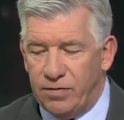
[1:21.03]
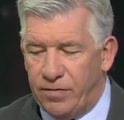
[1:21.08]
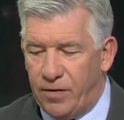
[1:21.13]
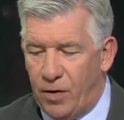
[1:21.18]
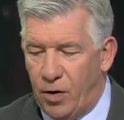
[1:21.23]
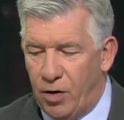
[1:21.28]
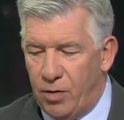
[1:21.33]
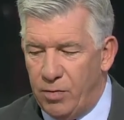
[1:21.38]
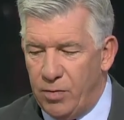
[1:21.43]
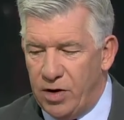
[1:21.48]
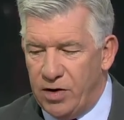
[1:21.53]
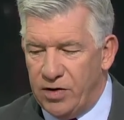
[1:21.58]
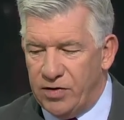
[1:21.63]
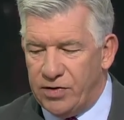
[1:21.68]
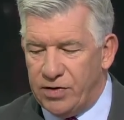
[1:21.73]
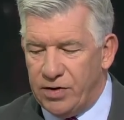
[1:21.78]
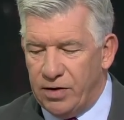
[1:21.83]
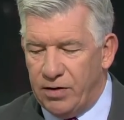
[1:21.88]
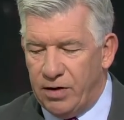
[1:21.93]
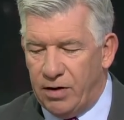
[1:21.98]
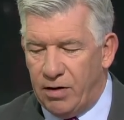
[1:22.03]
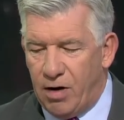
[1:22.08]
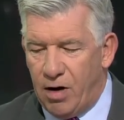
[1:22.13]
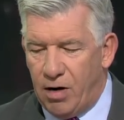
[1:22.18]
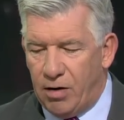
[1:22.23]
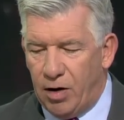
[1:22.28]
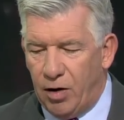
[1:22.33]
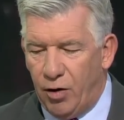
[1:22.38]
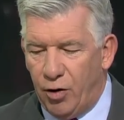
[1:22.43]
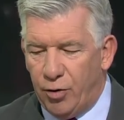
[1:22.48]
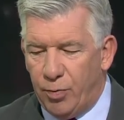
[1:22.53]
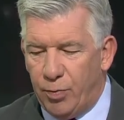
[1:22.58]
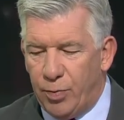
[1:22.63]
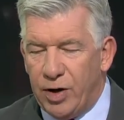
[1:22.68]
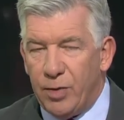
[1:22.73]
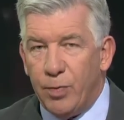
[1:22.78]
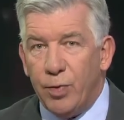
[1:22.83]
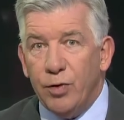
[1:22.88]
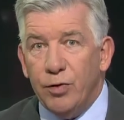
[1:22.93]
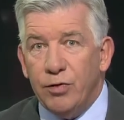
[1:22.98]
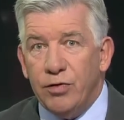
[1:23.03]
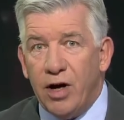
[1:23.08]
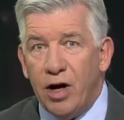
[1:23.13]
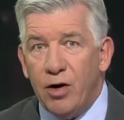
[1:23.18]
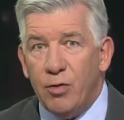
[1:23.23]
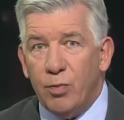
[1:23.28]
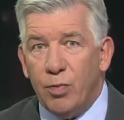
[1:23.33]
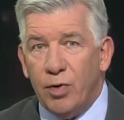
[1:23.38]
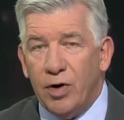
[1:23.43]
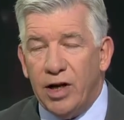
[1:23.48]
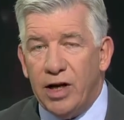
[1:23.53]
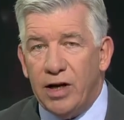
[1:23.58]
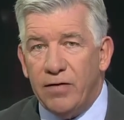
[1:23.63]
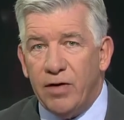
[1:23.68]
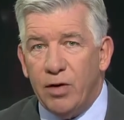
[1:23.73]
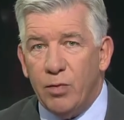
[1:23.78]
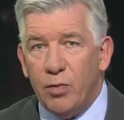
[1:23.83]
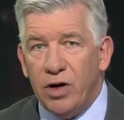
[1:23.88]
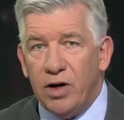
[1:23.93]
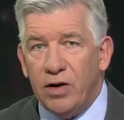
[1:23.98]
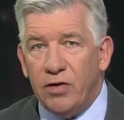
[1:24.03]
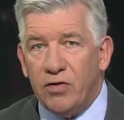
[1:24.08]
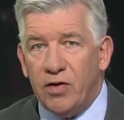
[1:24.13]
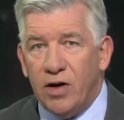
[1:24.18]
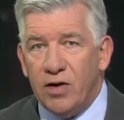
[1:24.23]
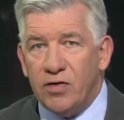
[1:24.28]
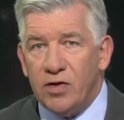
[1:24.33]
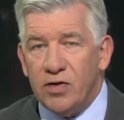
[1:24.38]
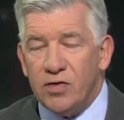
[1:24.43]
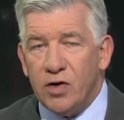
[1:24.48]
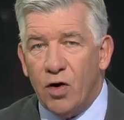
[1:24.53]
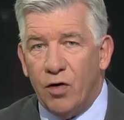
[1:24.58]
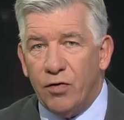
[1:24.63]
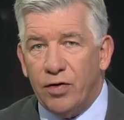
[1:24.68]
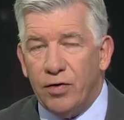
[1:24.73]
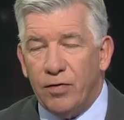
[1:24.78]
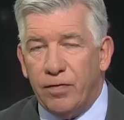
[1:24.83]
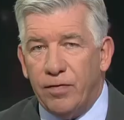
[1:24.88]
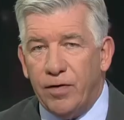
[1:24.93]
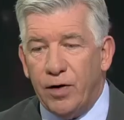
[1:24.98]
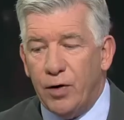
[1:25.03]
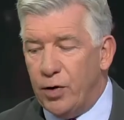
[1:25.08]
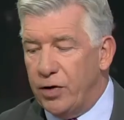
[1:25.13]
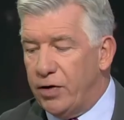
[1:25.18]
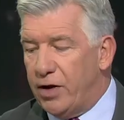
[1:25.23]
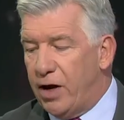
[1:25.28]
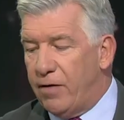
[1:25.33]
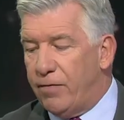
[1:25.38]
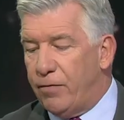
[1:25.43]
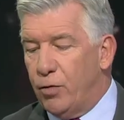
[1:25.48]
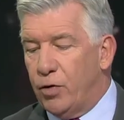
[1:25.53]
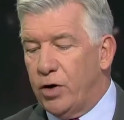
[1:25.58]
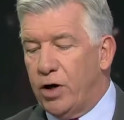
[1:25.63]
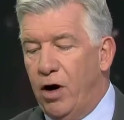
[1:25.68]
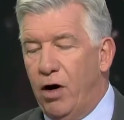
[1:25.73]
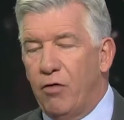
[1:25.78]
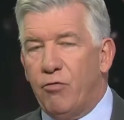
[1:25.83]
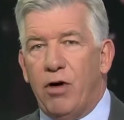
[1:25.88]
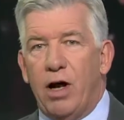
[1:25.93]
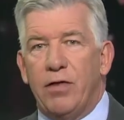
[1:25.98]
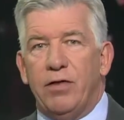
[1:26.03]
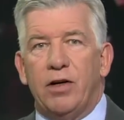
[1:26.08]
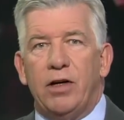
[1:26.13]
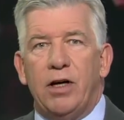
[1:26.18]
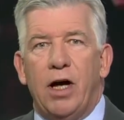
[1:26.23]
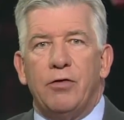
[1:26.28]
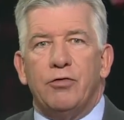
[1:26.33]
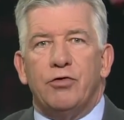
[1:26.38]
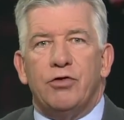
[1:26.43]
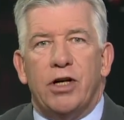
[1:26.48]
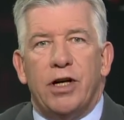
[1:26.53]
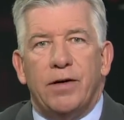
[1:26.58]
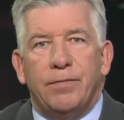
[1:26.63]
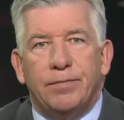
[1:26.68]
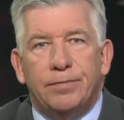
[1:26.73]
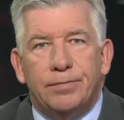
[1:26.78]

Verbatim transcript: Foreign Minister? There are a lot of people who don't believe him when he says he's got the flu and therefore can't run the country.